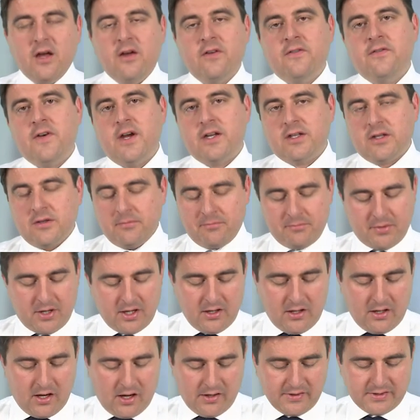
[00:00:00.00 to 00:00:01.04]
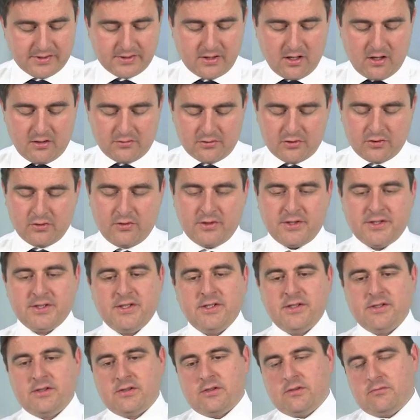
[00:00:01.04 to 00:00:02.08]
affected by lifestyle
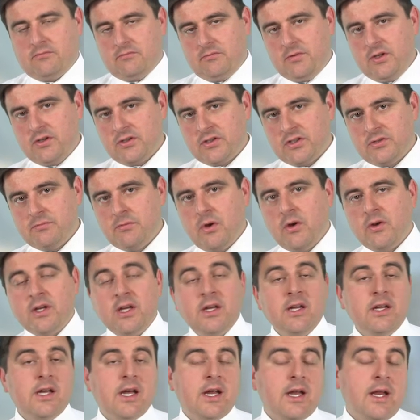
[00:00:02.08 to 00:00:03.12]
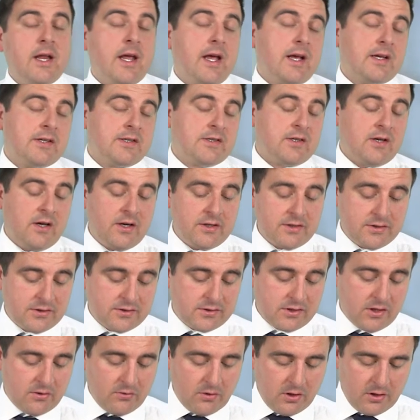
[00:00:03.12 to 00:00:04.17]
choices, smoking, getting exercise, and
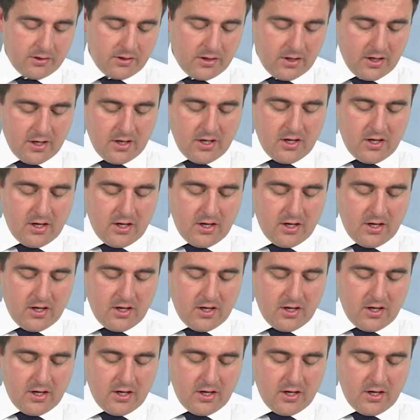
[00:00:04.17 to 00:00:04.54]
so on.